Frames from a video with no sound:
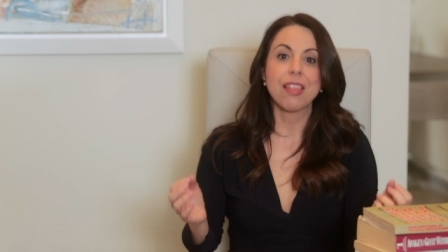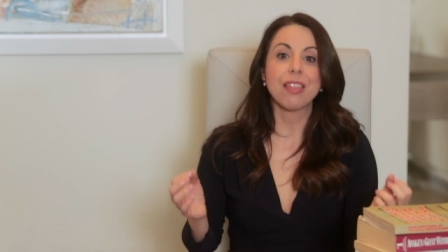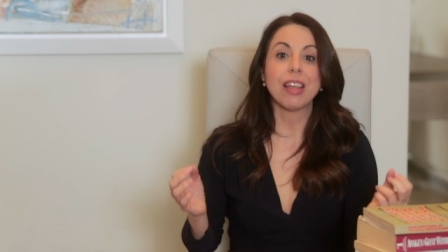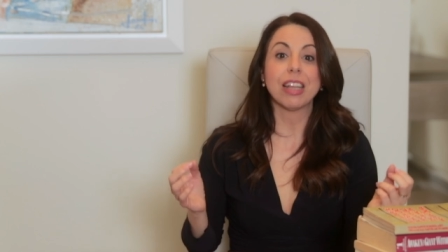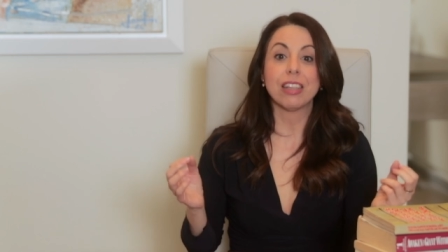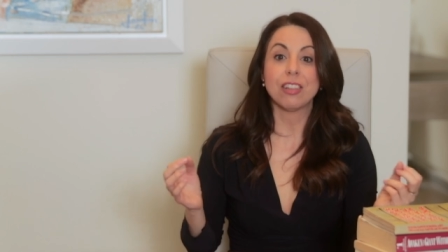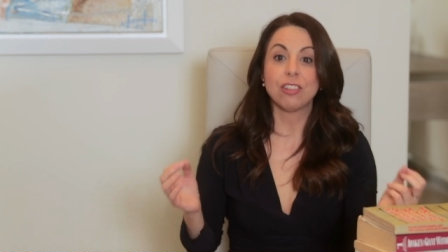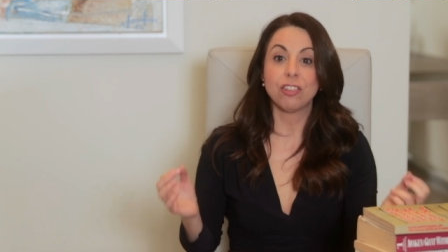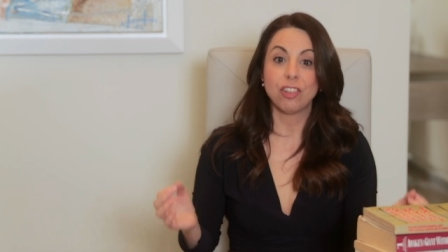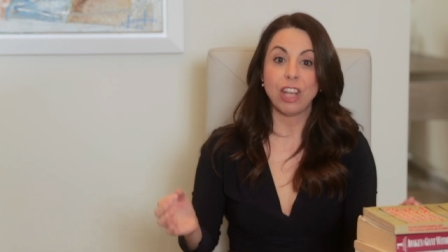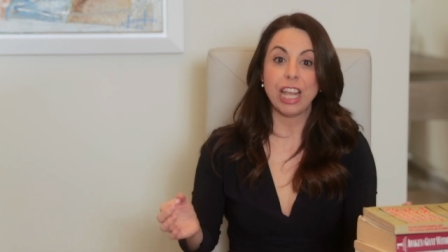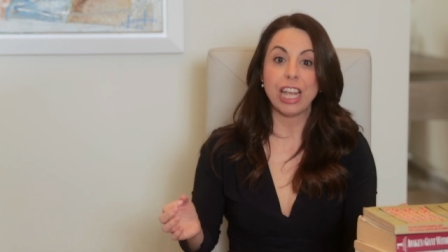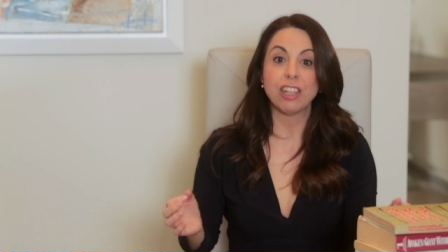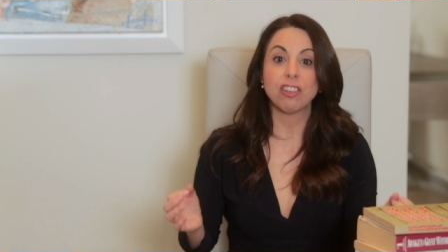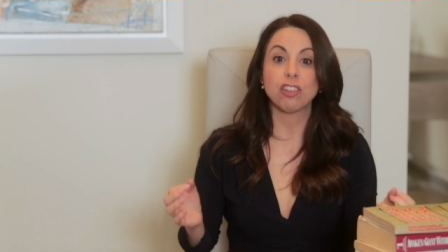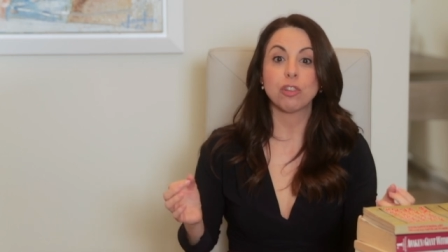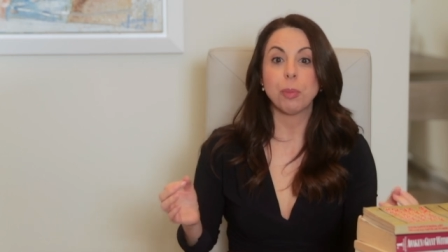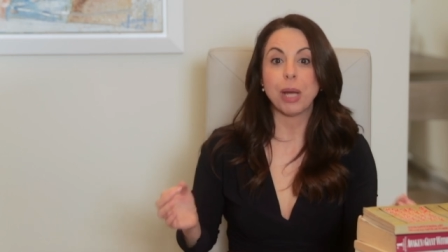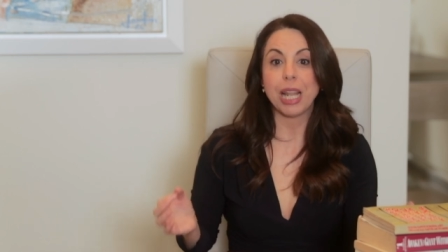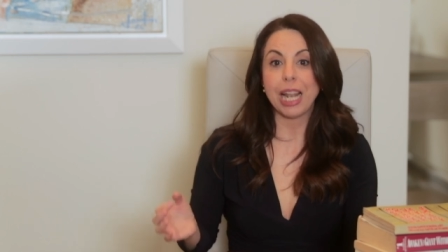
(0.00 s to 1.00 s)
that
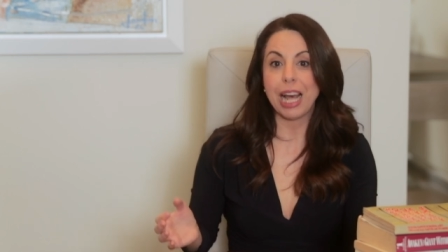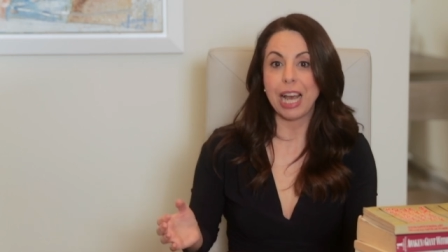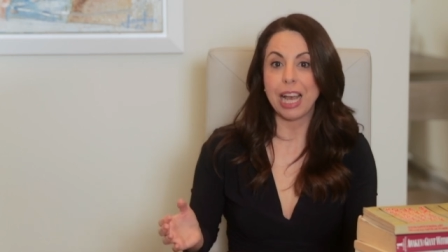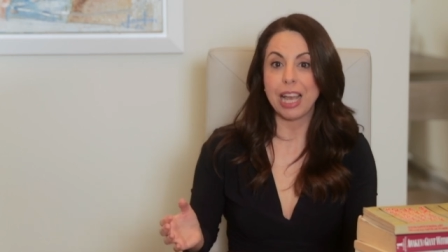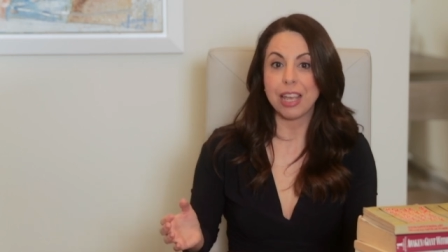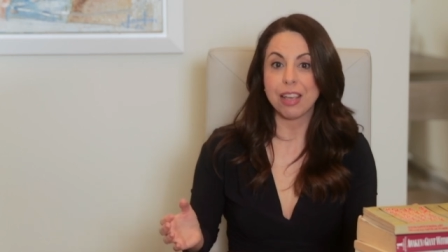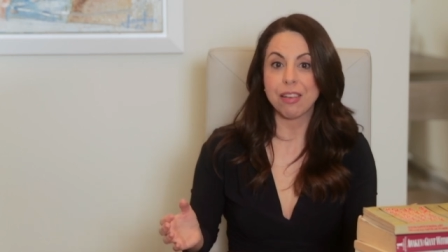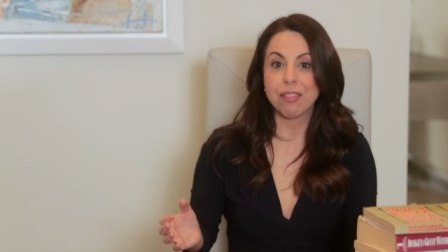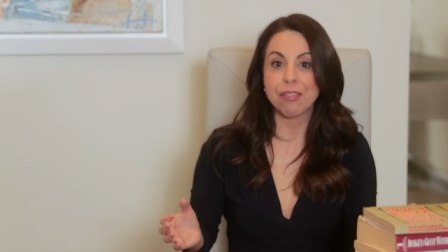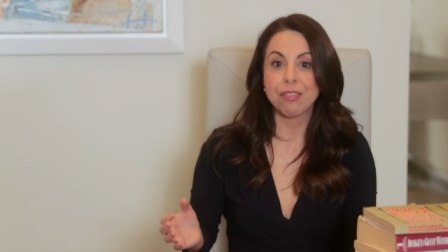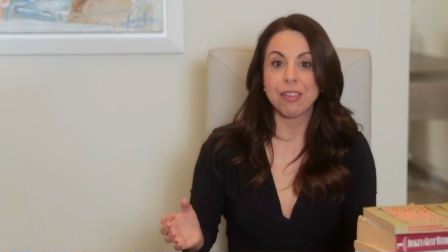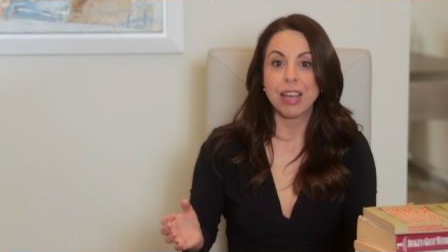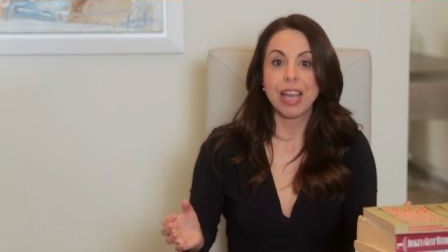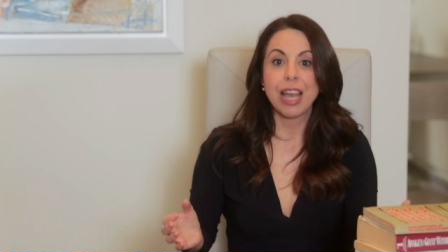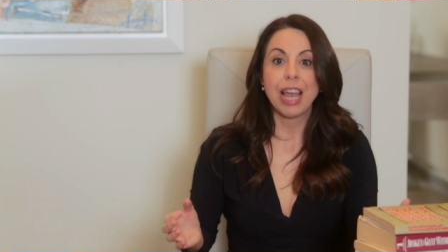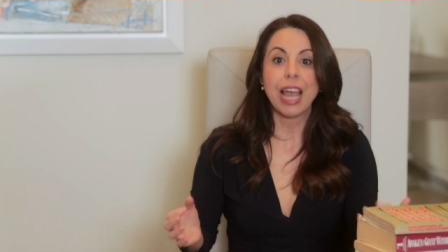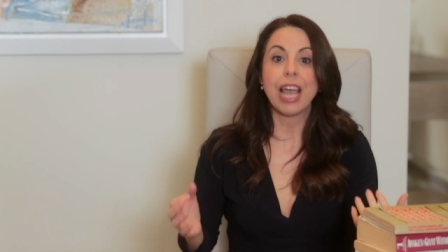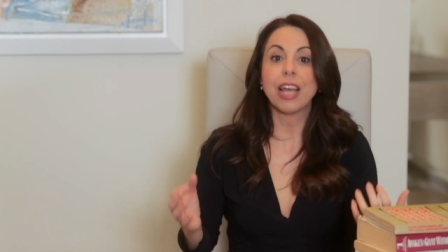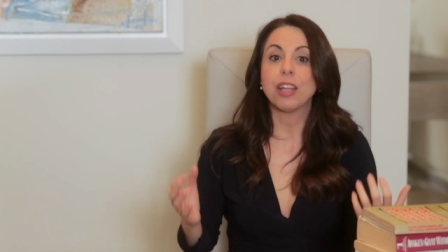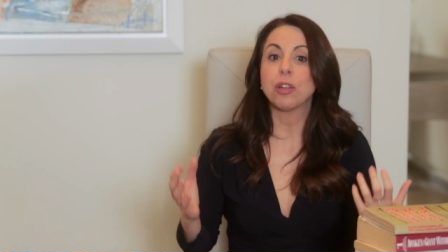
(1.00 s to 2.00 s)
changed my life
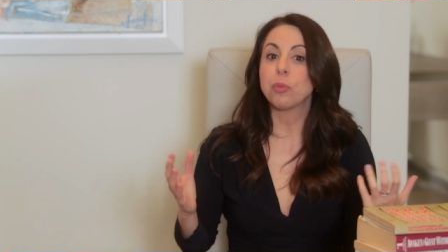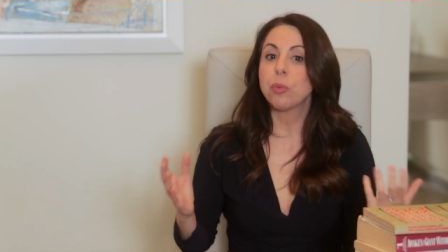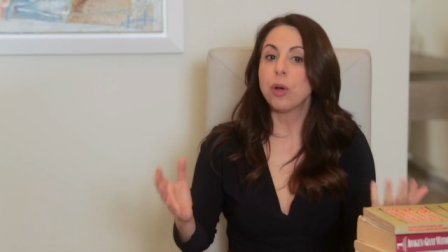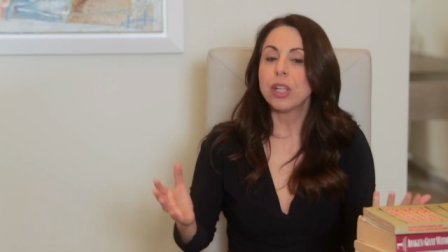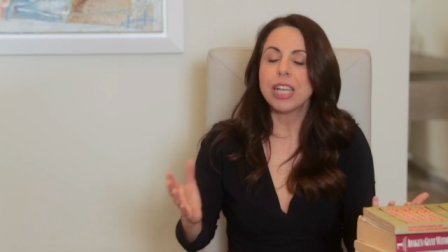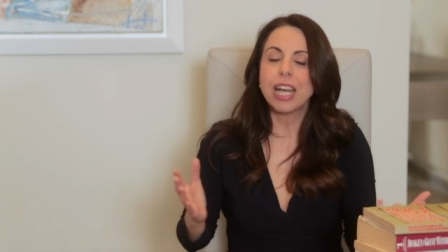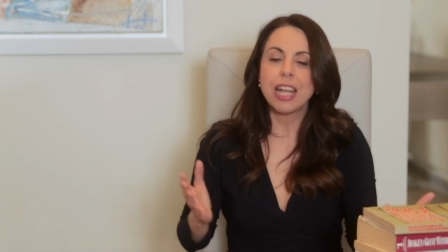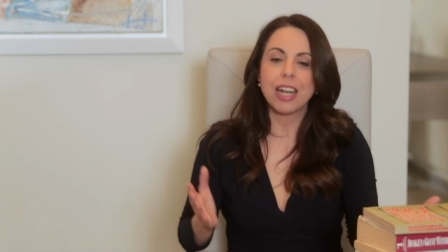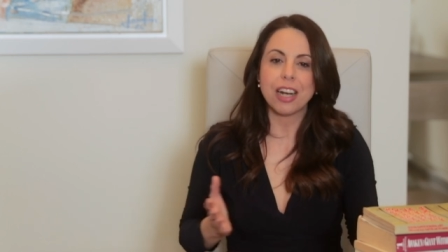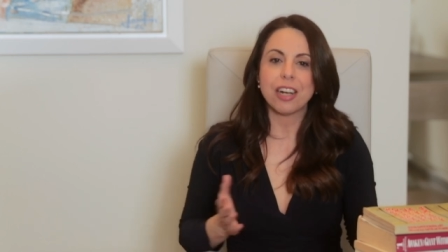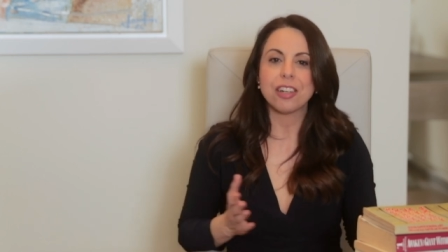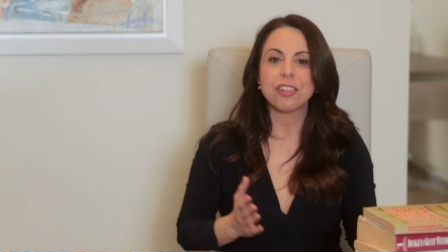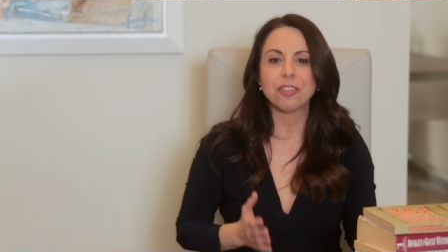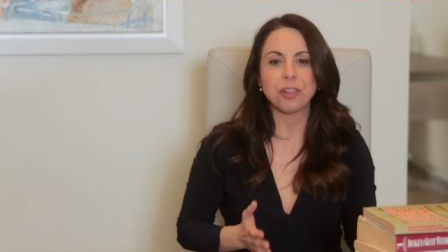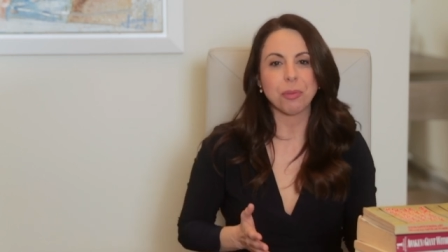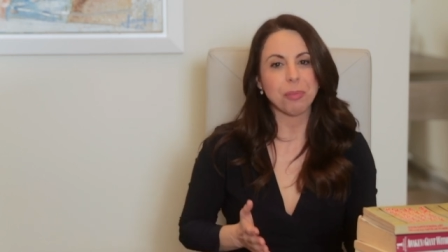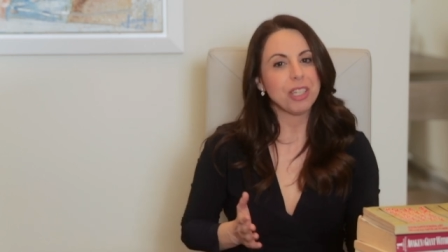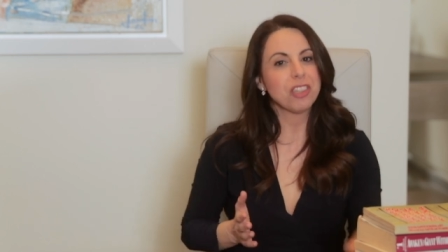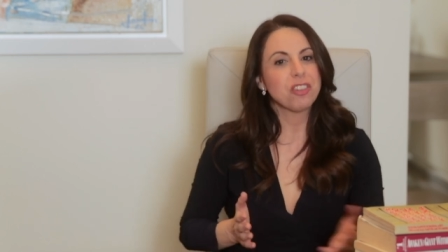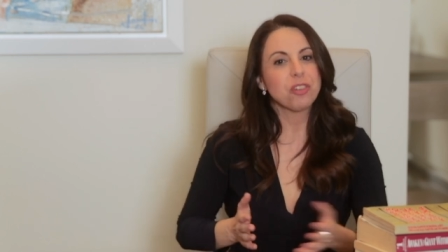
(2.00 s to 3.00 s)
and what I
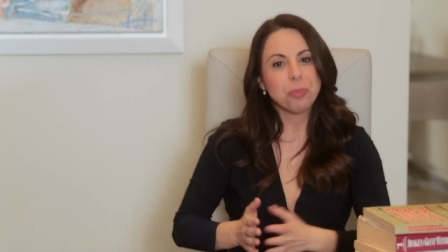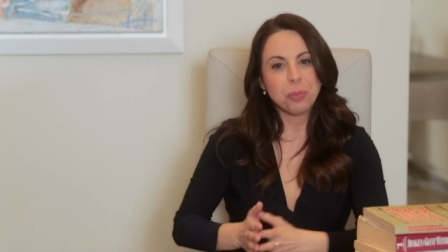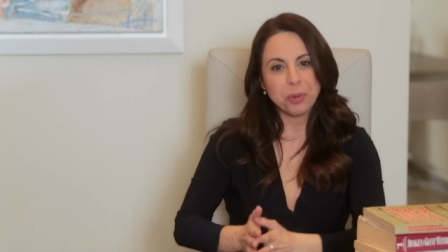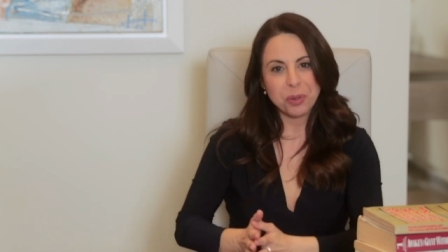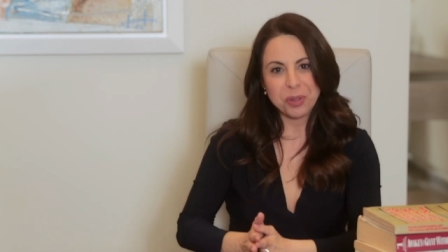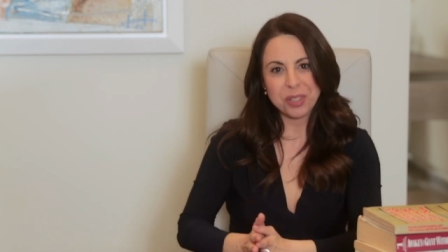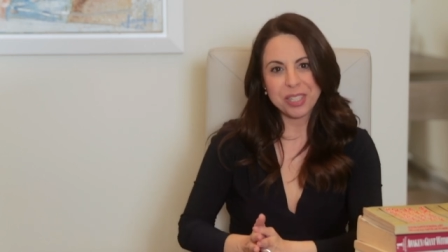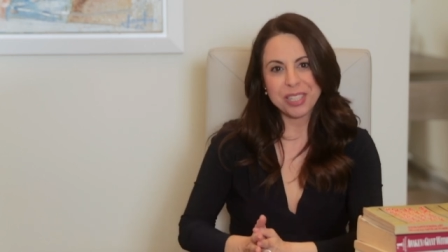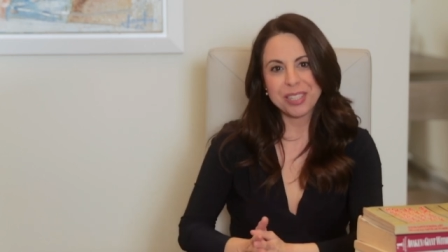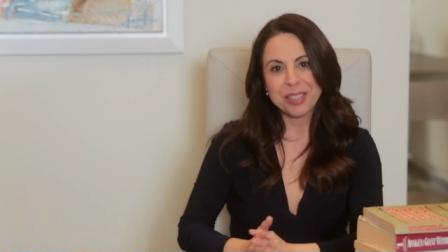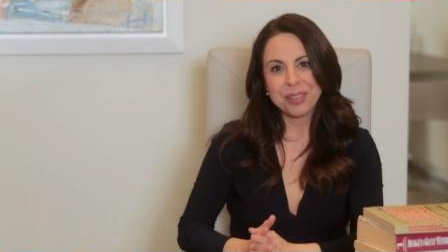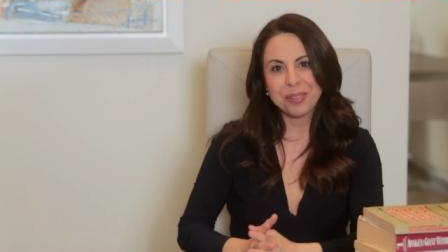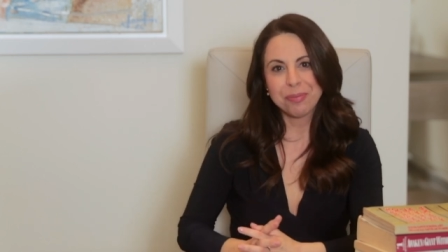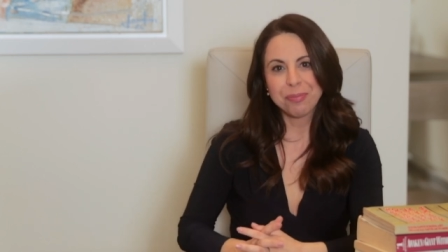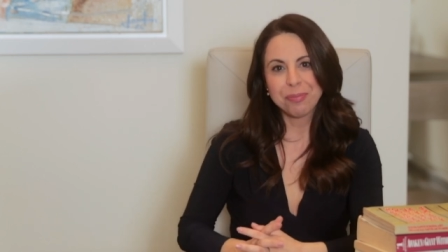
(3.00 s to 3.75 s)
learned from each book.